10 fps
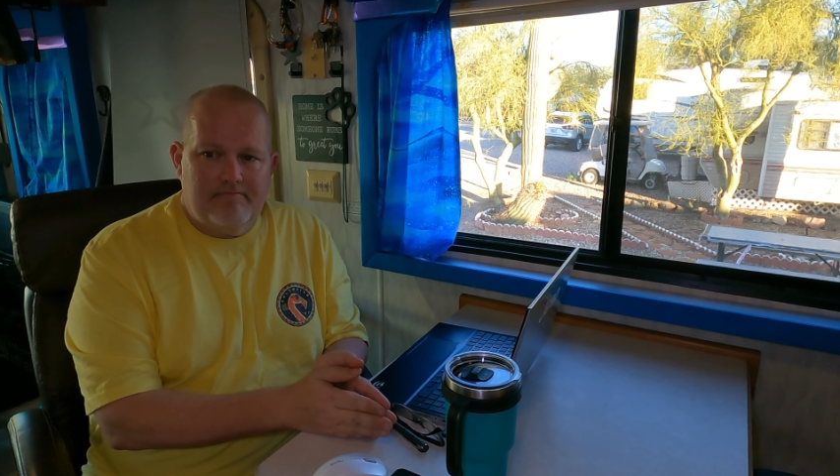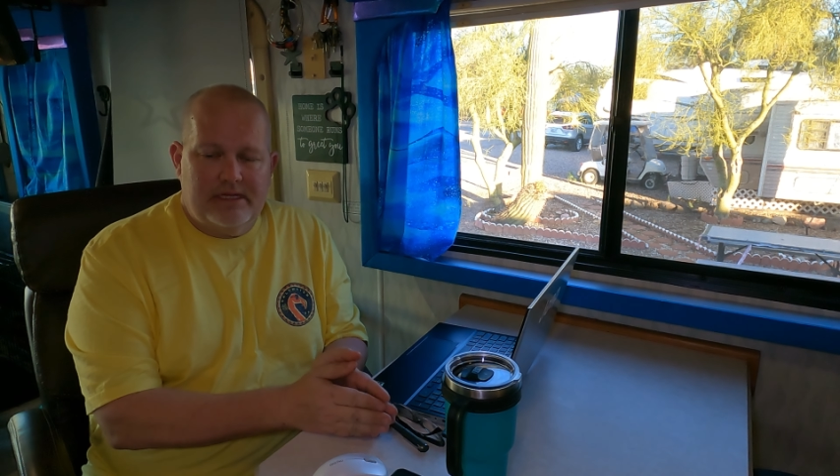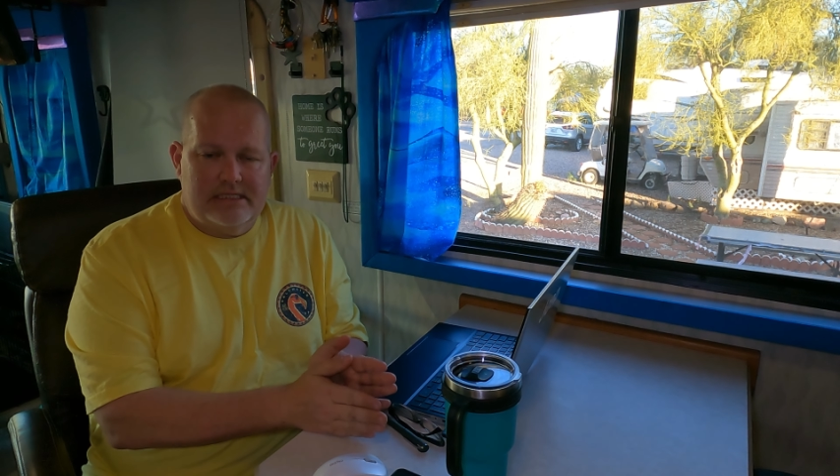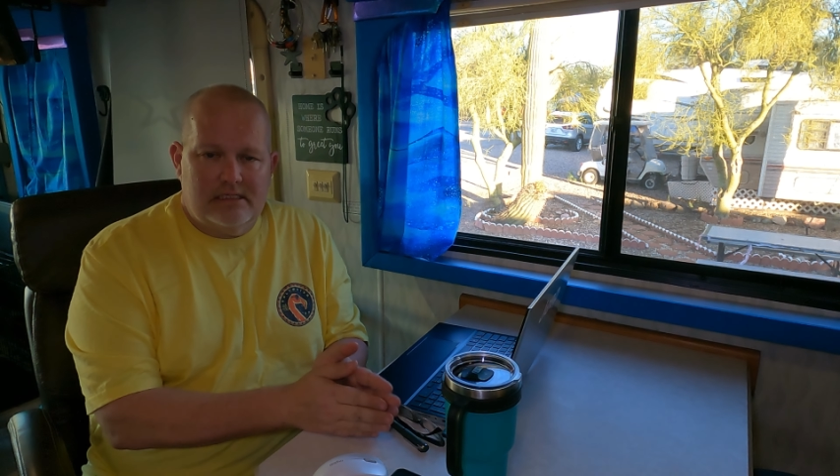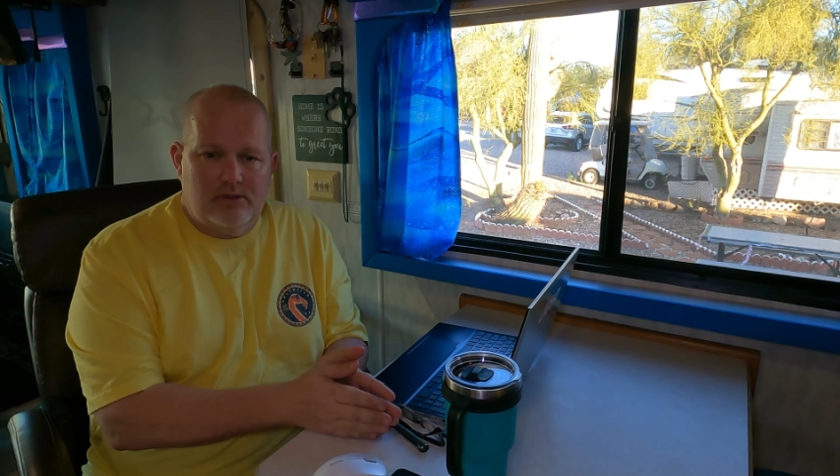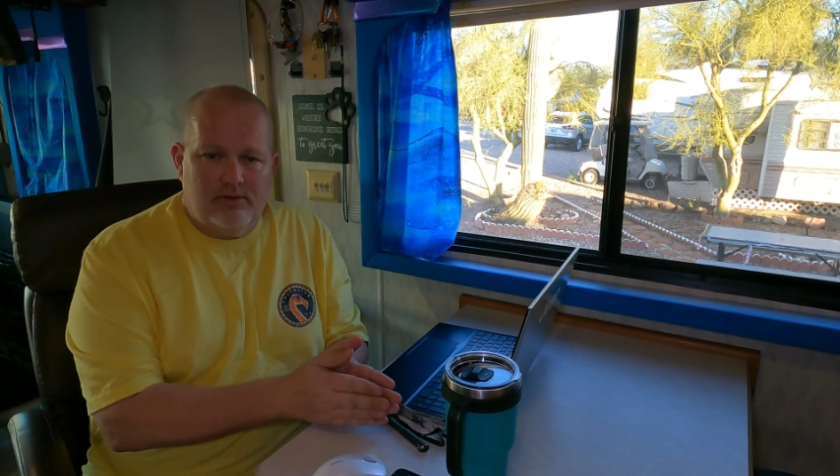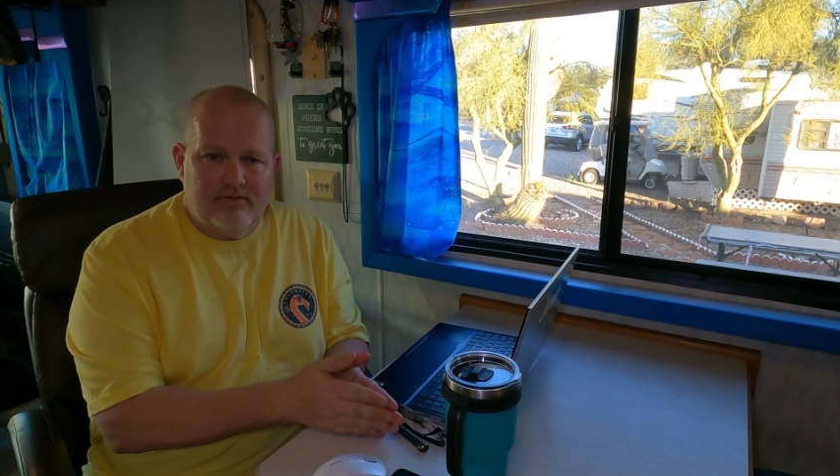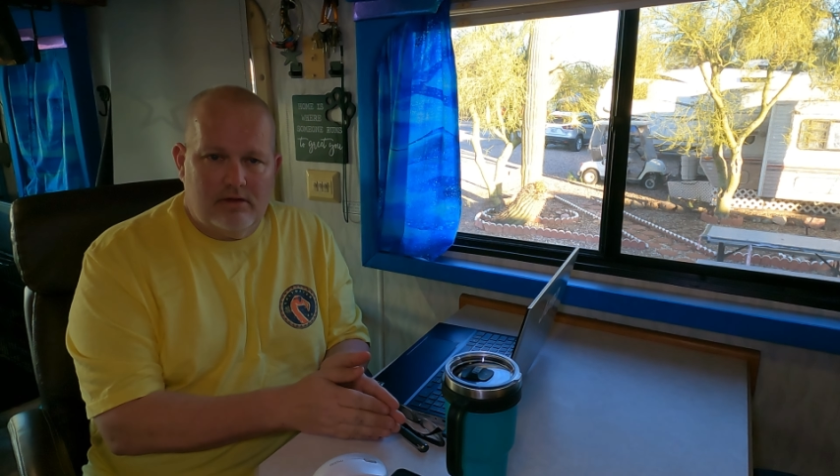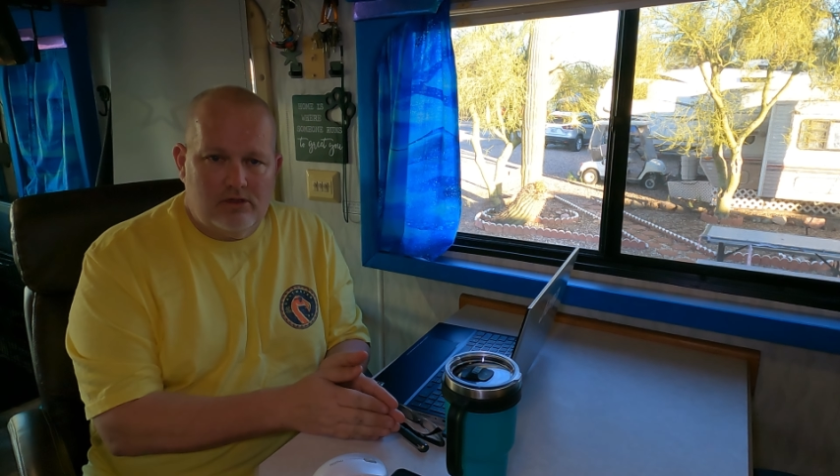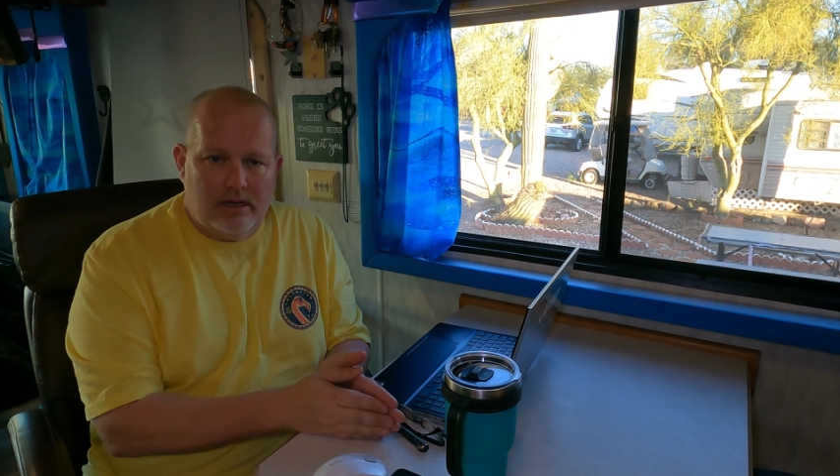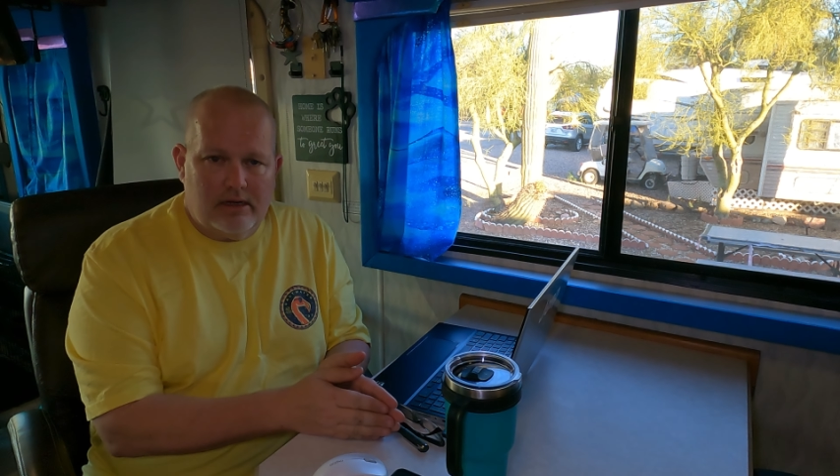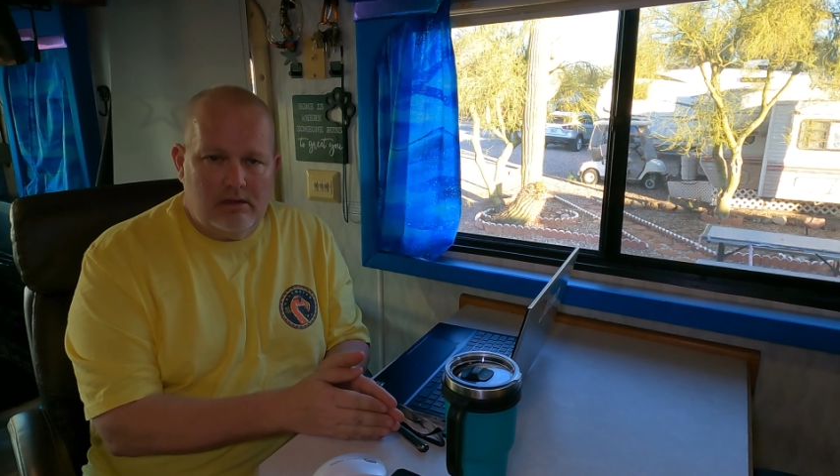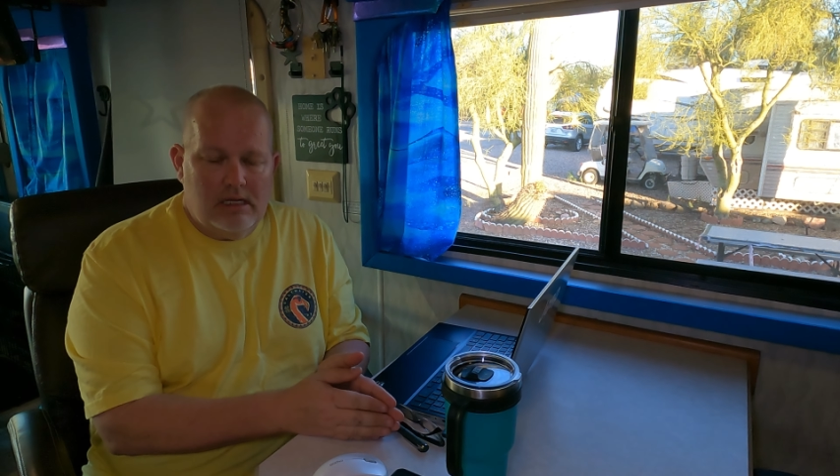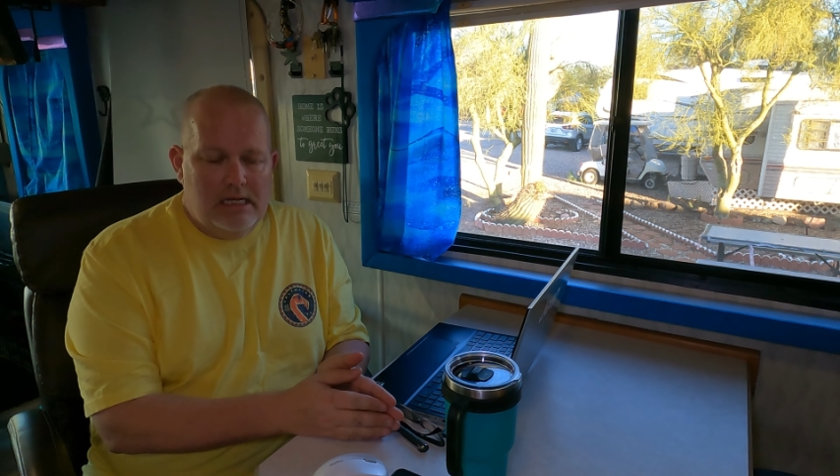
is in the refrigerator.